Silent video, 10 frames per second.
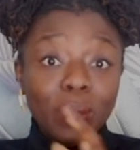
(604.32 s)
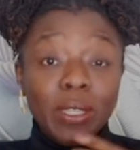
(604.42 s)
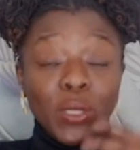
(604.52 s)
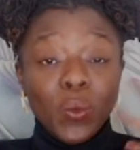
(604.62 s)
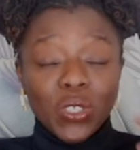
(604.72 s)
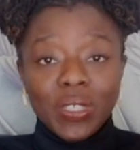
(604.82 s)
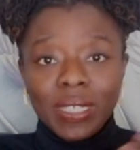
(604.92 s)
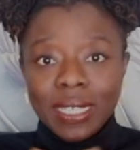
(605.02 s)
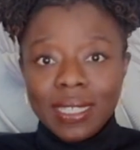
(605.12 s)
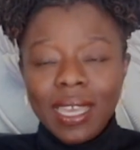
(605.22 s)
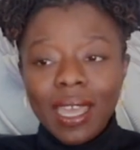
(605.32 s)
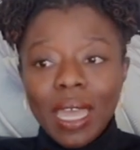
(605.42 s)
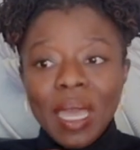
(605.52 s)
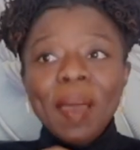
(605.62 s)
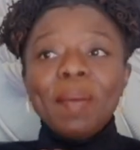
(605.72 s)
and you're watching this,
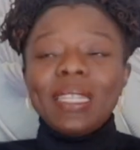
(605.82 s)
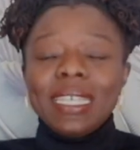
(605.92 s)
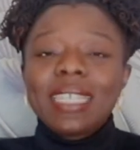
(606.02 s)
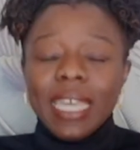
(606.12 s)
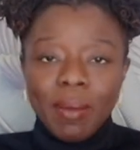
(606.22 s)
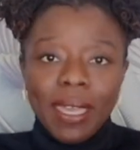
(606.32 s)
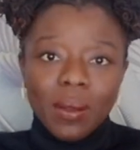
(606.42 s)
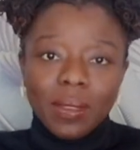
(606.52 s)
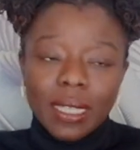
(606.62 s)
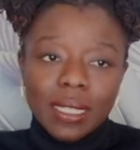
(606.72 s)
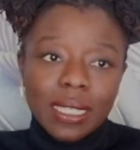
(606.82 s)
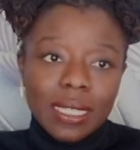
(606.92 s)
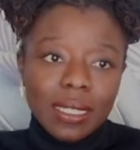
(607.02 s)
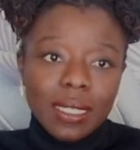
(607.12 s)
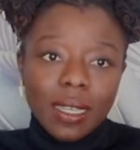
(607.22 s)
please hear me out. This
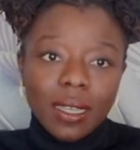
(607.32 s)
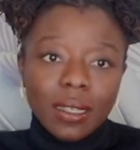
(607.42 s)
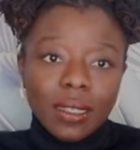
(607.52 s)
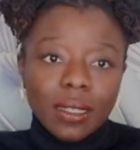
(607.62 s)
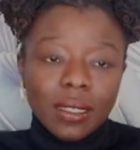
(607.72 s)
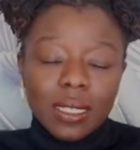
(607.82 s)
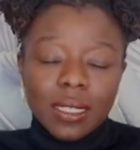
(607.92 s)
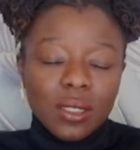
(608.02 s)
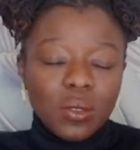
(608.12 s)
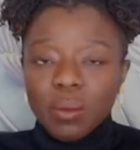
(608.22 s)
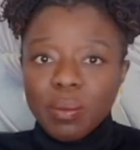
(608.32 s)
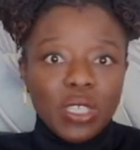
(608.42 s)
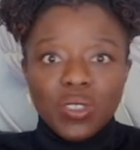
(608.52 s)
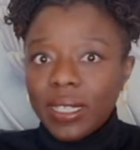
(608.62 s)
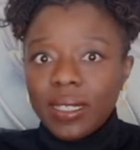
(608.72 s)
is not me
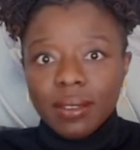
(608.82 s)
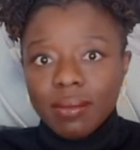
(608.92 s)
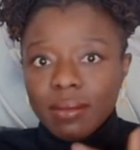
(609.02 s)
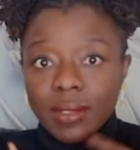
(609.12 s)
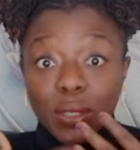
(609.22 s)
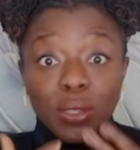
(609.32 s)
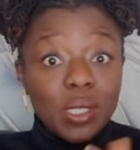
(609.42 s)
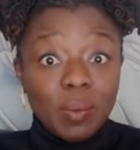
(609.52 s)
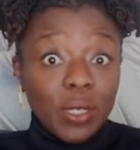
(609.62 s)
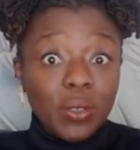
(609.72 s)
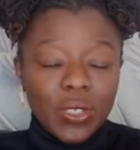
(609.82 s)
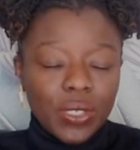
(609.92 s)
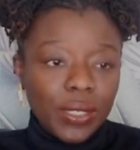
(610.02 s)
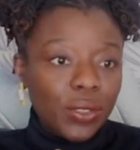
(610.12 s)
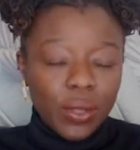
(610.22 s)
trying to tell you to be
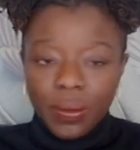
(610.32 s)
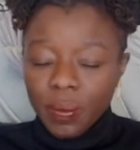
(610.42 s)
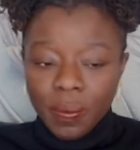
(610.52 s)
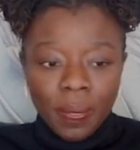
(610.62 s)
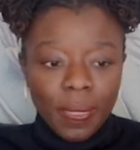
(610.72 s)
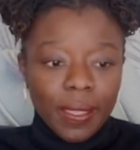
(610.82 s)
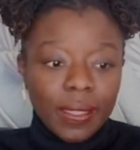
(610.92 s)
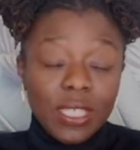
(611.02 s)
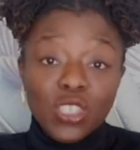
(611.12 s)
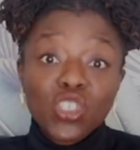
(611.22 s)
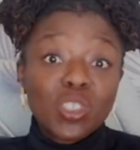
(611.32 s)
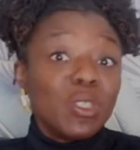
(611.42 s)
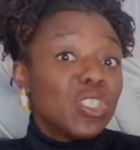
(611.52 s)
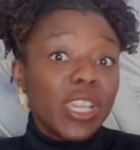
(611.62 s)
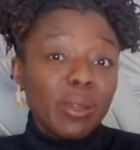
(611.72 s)
Christian. No, this is just me
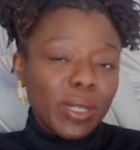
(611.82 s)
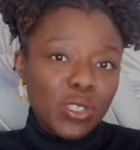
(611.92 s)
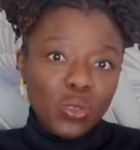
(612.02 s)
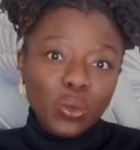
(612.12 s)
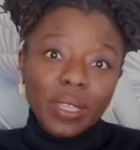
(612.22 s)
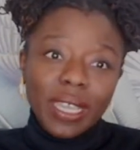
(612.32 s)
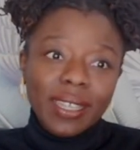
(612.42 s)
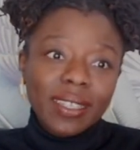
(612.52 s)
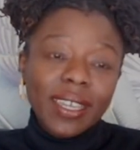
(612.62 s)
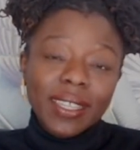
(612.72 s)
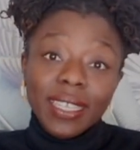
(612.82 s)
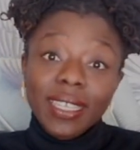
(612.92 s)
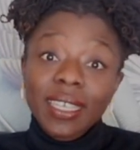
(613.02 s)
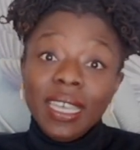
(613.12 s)
sharing my story, and I think,